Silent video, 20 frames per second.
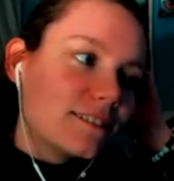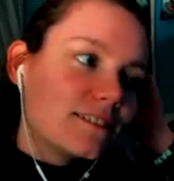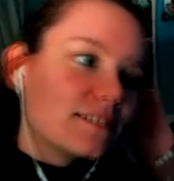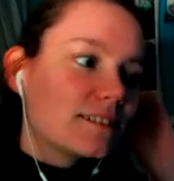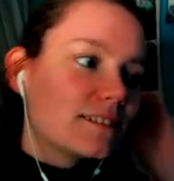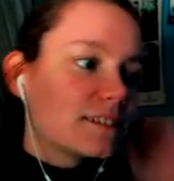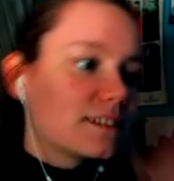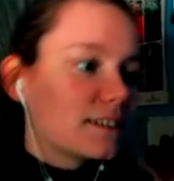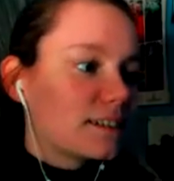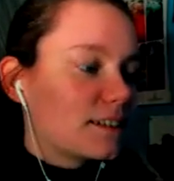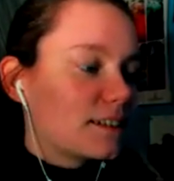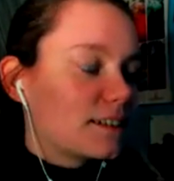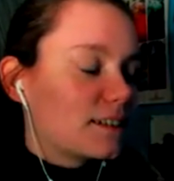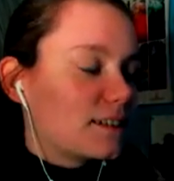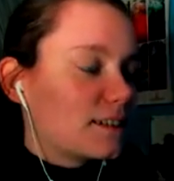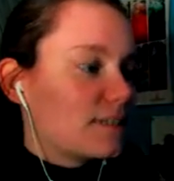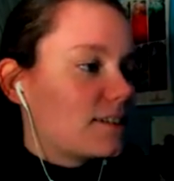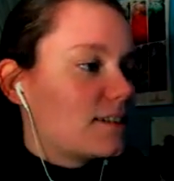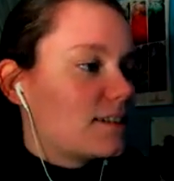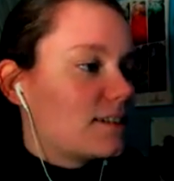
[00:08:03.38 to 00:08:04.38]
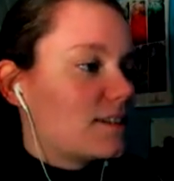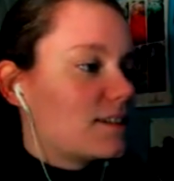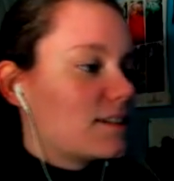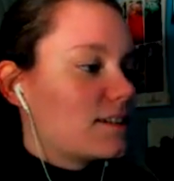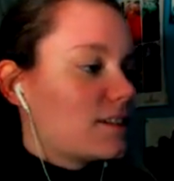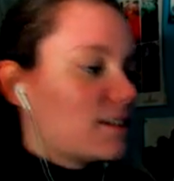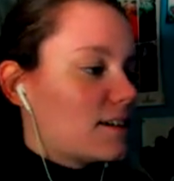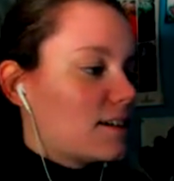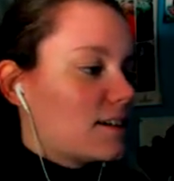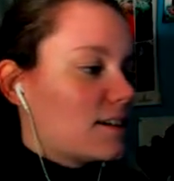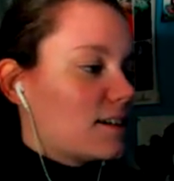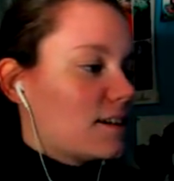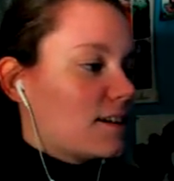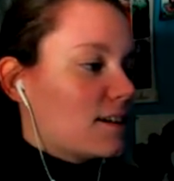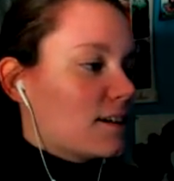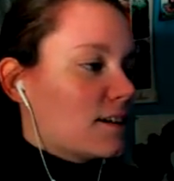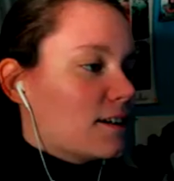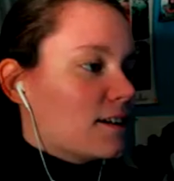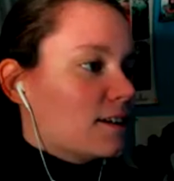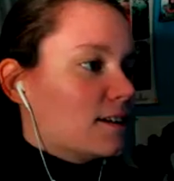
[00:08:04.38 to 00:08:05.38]

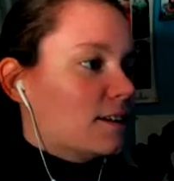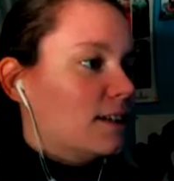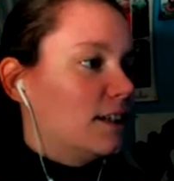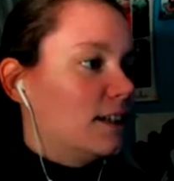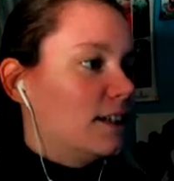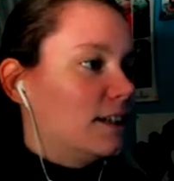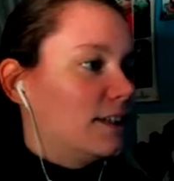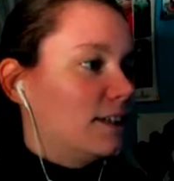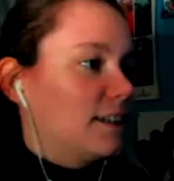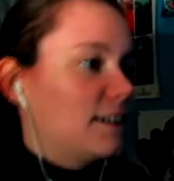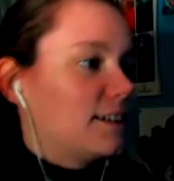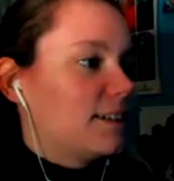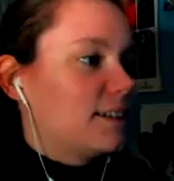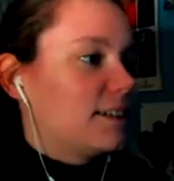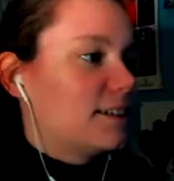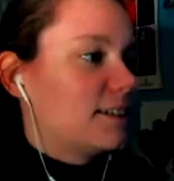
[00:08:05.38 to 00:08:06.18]
(silence)